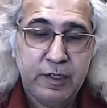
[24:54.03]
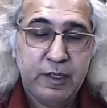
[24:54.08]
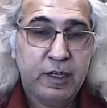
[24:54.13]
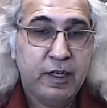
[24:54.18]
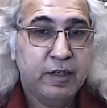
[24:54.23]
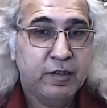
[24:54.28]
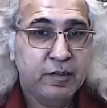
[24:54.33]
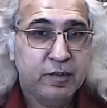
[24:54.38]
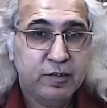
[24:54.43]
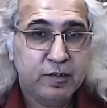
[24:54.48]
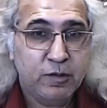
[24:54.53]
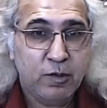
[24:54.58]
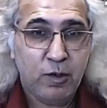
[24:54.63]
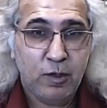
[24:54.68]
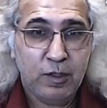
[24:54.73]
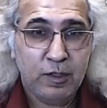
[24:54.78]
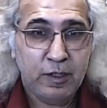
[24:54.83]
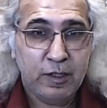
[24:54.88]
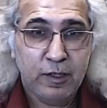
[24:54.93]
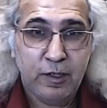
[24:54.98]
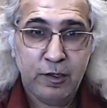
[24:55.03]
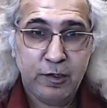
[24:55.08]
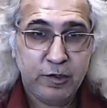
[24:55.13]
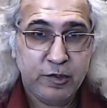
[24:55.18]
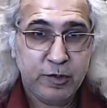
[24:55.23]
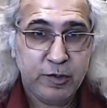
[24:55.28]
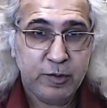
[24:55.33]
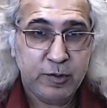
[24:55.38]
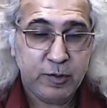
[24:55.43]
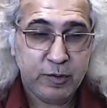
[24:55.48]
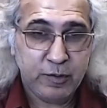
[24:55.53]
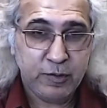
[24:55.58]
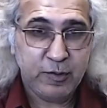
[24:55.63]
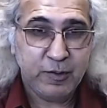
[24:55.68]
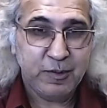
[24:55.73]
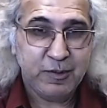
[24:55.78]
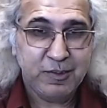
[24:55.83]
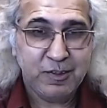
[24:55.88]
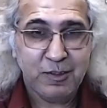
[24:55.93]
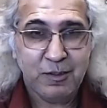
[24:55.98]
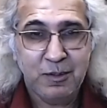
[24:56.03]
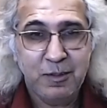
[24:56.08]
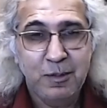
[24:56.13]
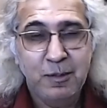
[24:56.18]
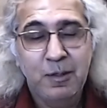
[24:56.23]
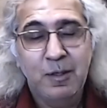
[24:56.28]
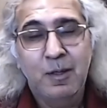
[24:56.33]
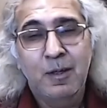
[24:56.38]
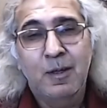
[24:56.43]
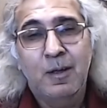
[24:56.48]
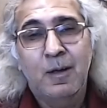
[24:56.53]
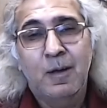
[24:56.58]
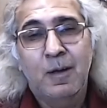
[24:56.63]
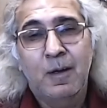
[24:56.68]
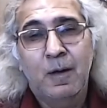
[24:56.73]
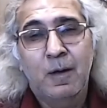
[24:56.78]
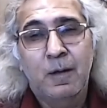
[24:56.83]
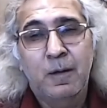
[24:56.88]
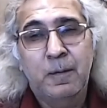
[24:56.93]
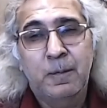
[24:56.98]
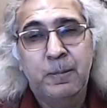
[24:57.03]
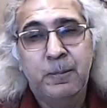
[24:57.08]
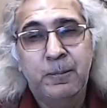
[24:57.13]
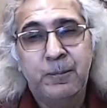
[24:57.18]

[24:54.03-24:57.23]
I strongly urge you to do so. Um,